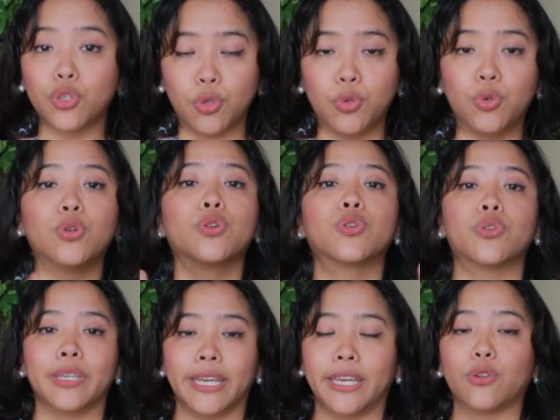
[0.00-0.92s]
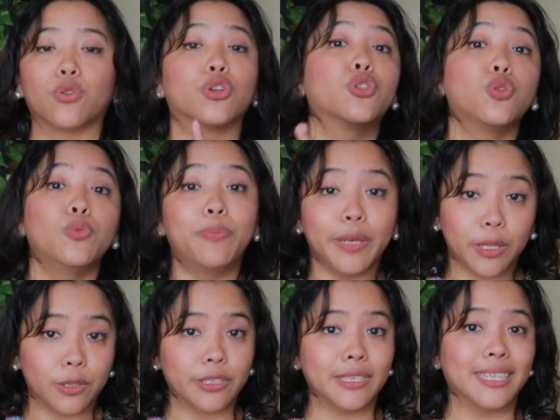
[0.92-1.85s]
to create or to
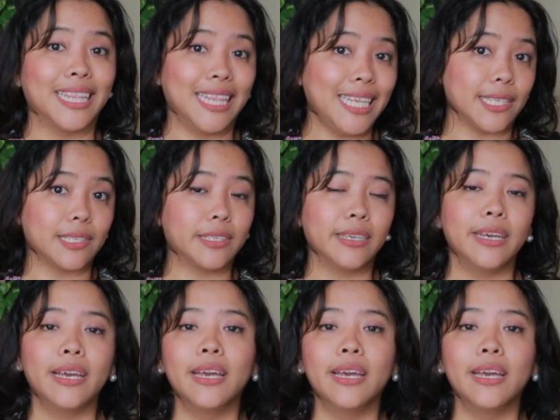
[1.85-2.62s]
build list.